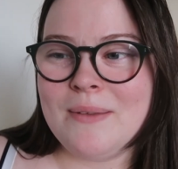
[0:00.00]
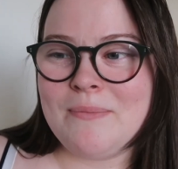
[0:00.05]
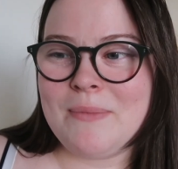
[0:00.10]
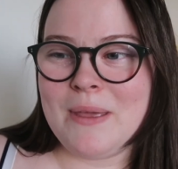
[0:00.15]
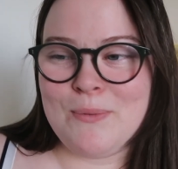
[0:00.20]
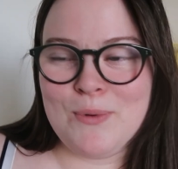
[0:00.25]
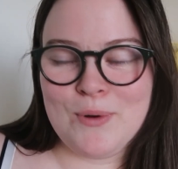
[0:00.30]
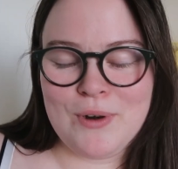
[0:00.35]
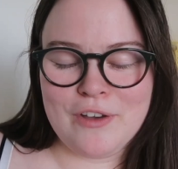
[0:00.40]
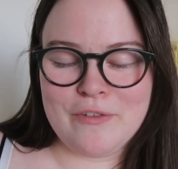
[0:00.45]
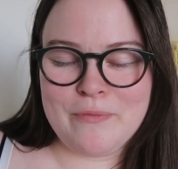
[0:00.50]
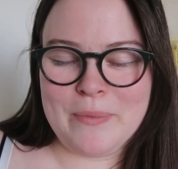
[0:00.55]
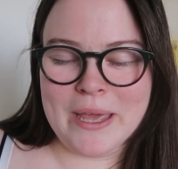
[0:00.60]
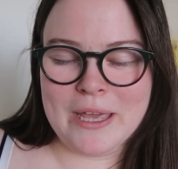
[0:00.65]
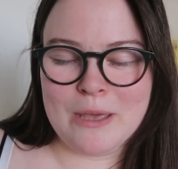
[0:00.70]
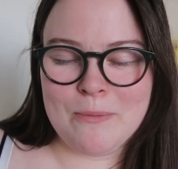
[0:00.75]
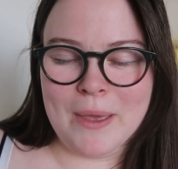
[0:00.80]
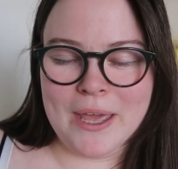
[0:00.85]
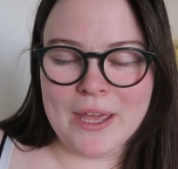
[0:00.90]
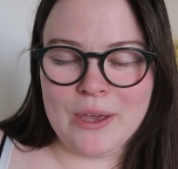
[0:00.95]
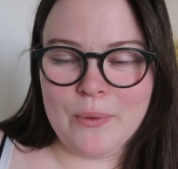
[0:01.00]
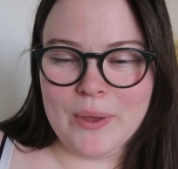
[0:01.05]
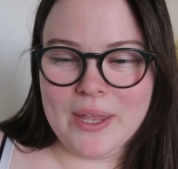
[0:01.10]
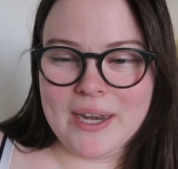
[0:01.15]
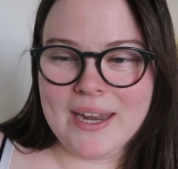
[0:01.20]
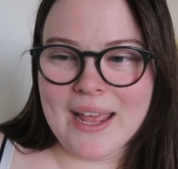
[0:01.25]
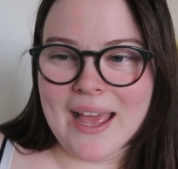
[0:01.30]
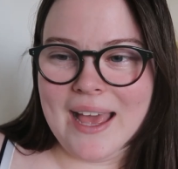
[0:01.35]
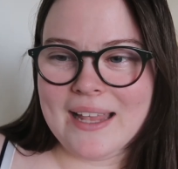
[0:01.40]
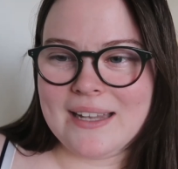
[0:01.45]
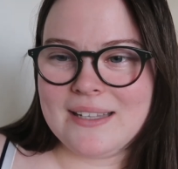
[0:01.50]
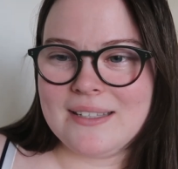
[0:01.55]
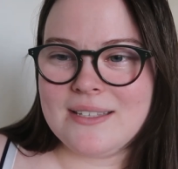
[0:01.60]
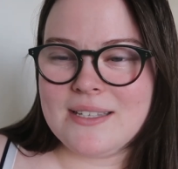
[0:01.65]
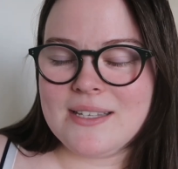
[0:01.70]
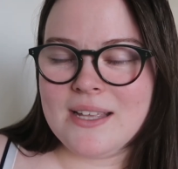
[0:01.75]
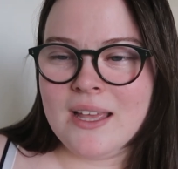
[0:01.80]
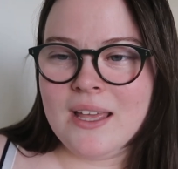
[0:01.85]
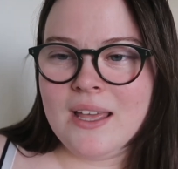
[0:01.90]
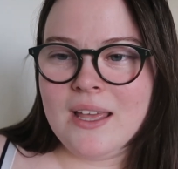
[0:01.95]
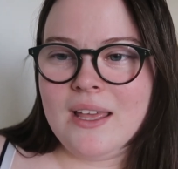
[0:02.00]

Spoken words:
People love Pekka Penguin and